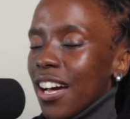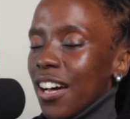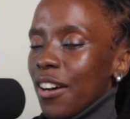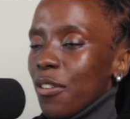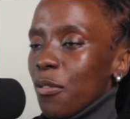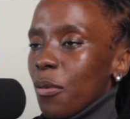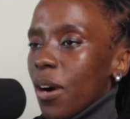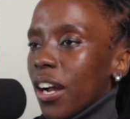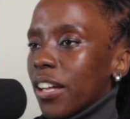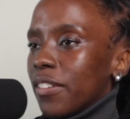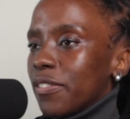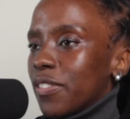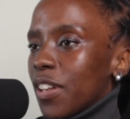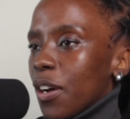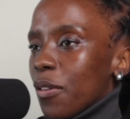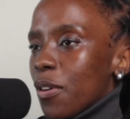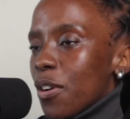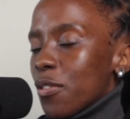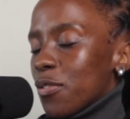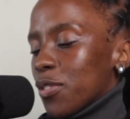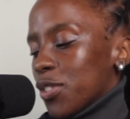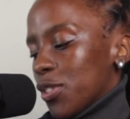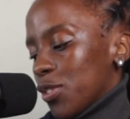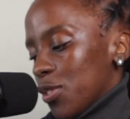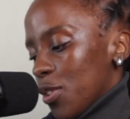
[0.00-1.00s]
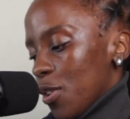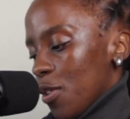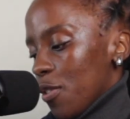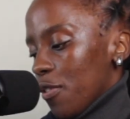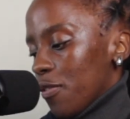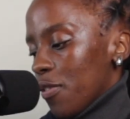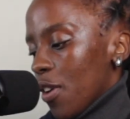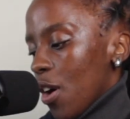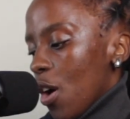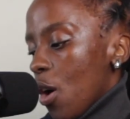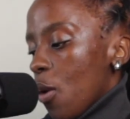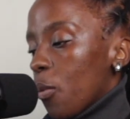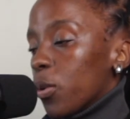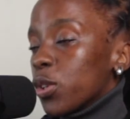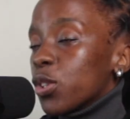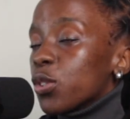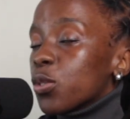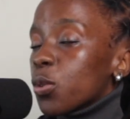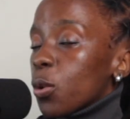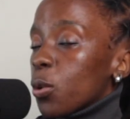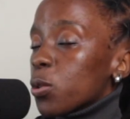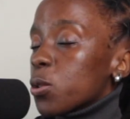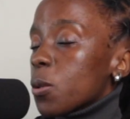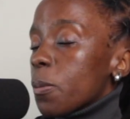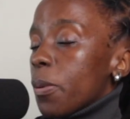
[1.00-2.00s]
Wildflower Reserve, which is
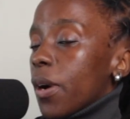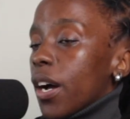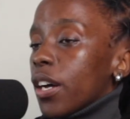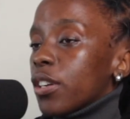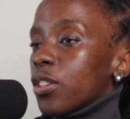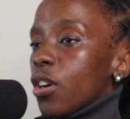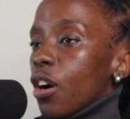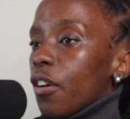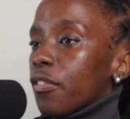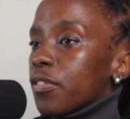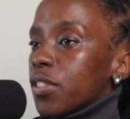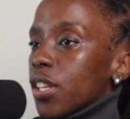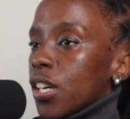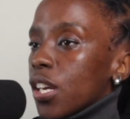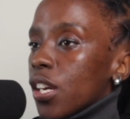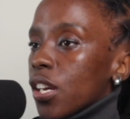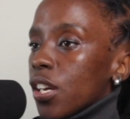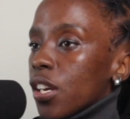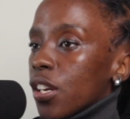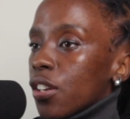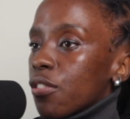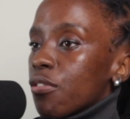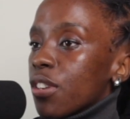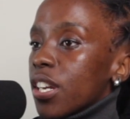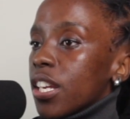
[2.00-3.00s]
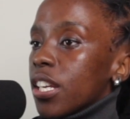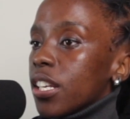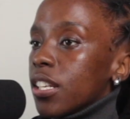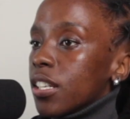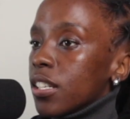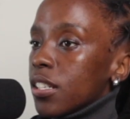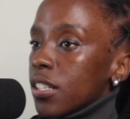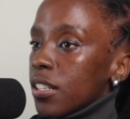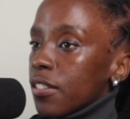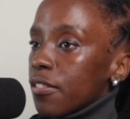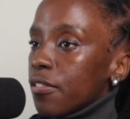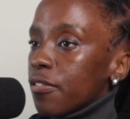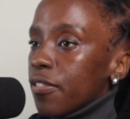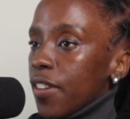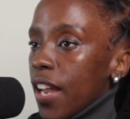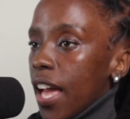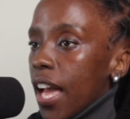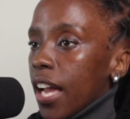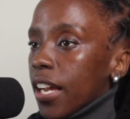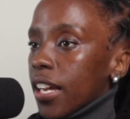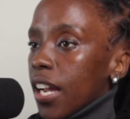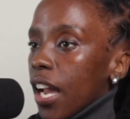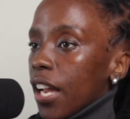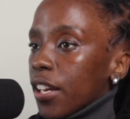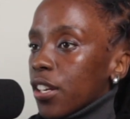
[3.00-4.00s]
also part of the Green
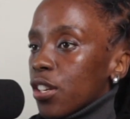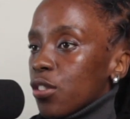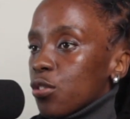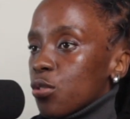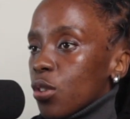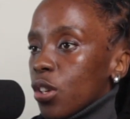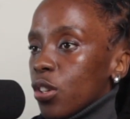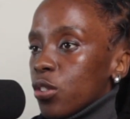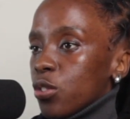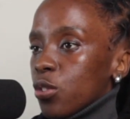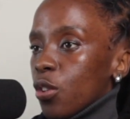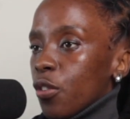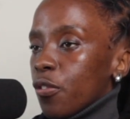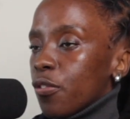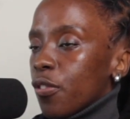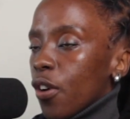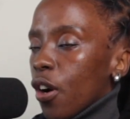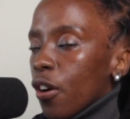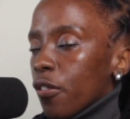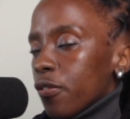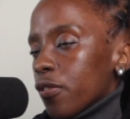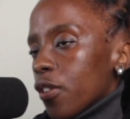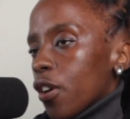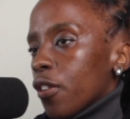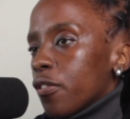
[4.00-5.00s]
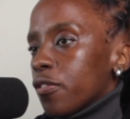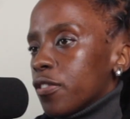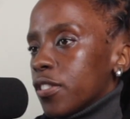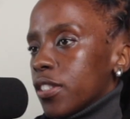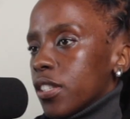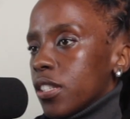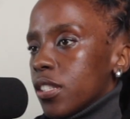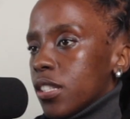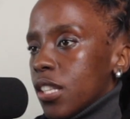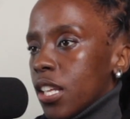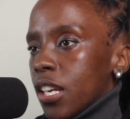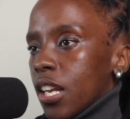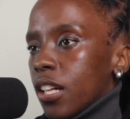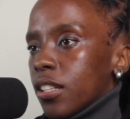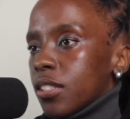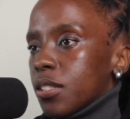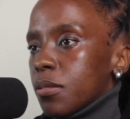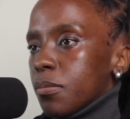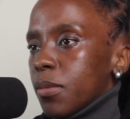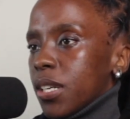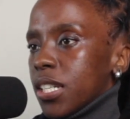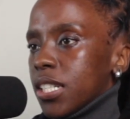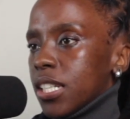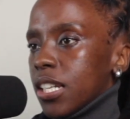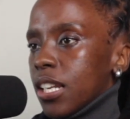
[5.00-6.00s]
Flag hiking trails of the
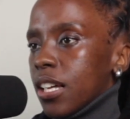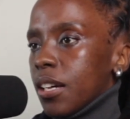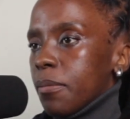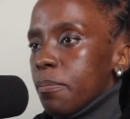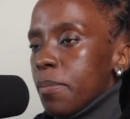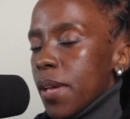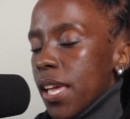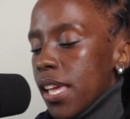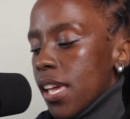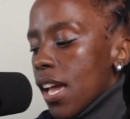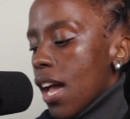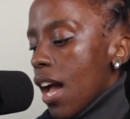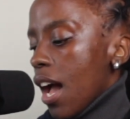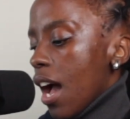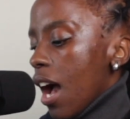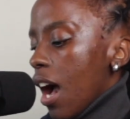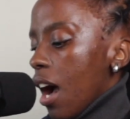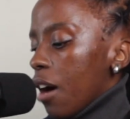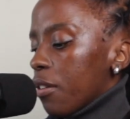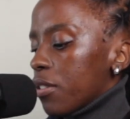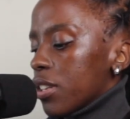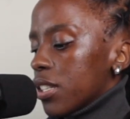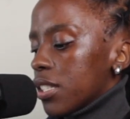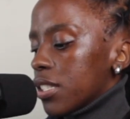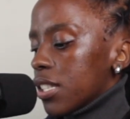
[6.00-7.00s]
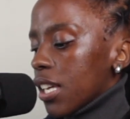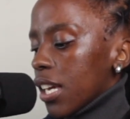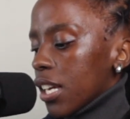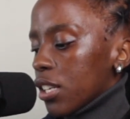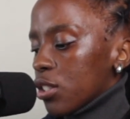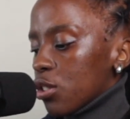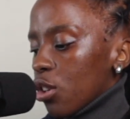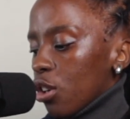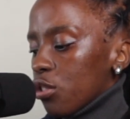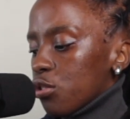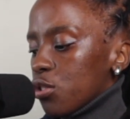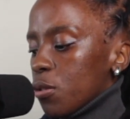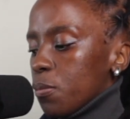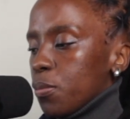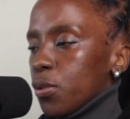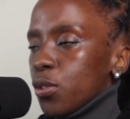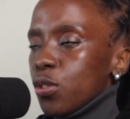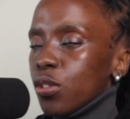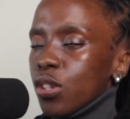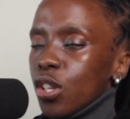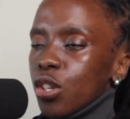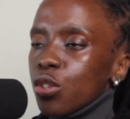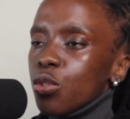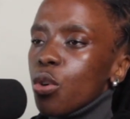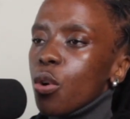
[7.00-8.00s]
Nelson Mandela Bay, how does it contribute
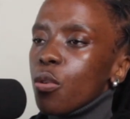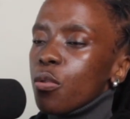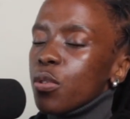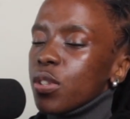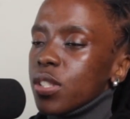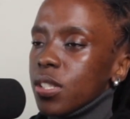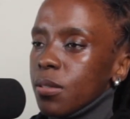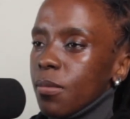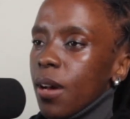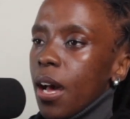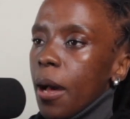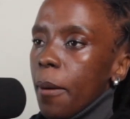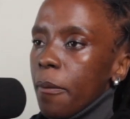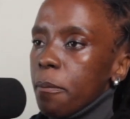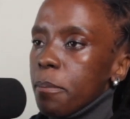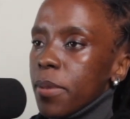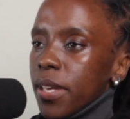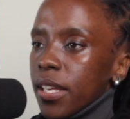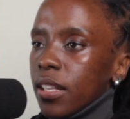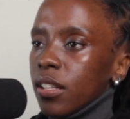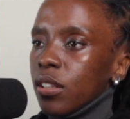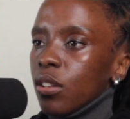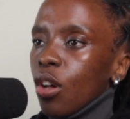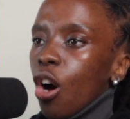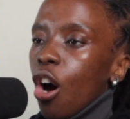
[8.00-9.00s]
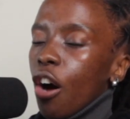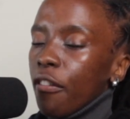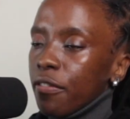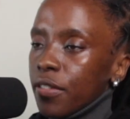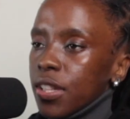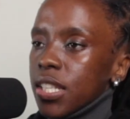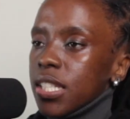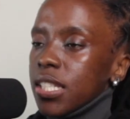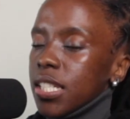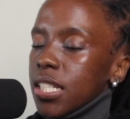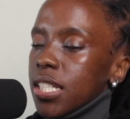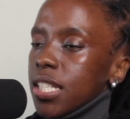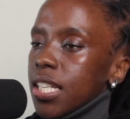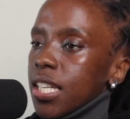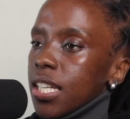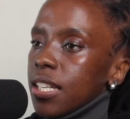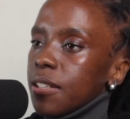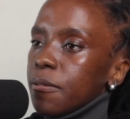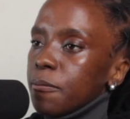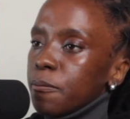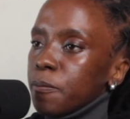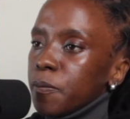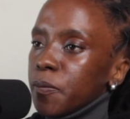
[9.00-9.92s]
to the tourism appeal of the city?